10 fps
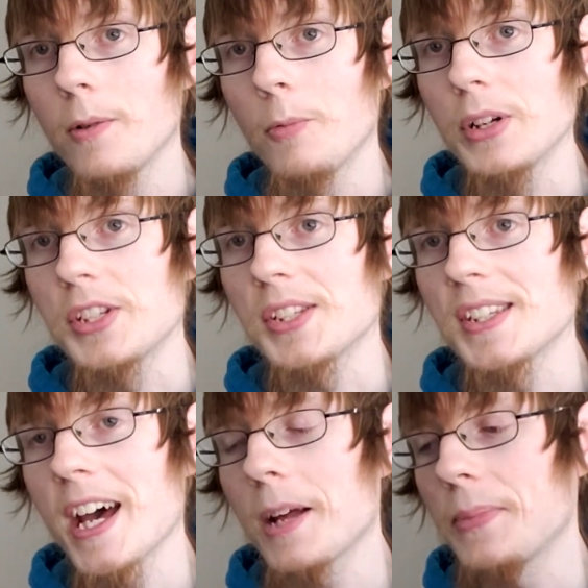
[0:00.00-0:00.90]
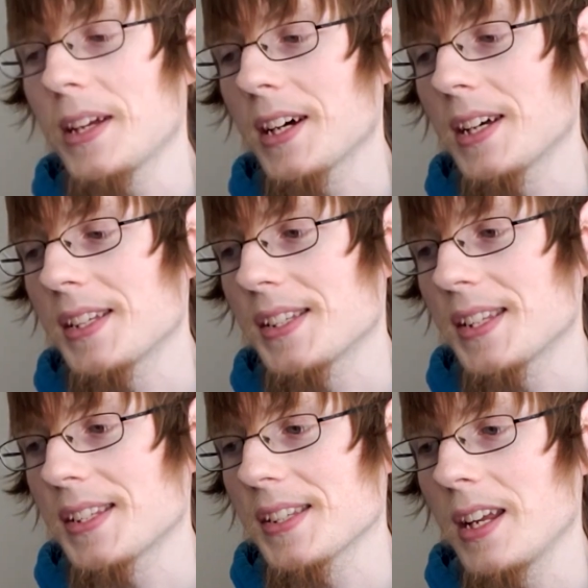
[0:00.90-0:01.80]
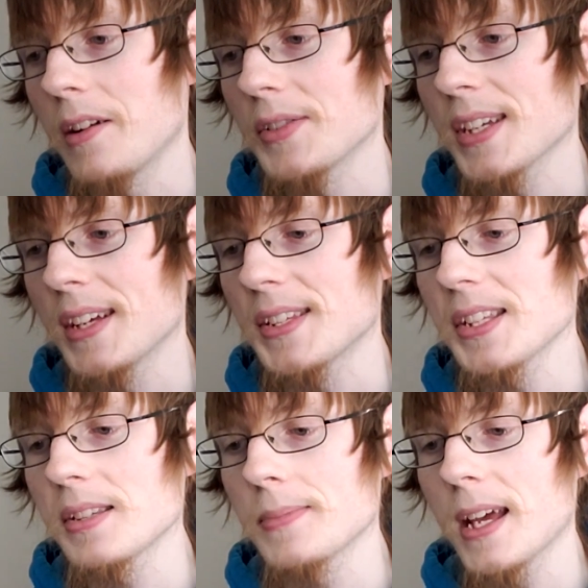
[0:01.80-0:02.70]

which is sad because it's on a system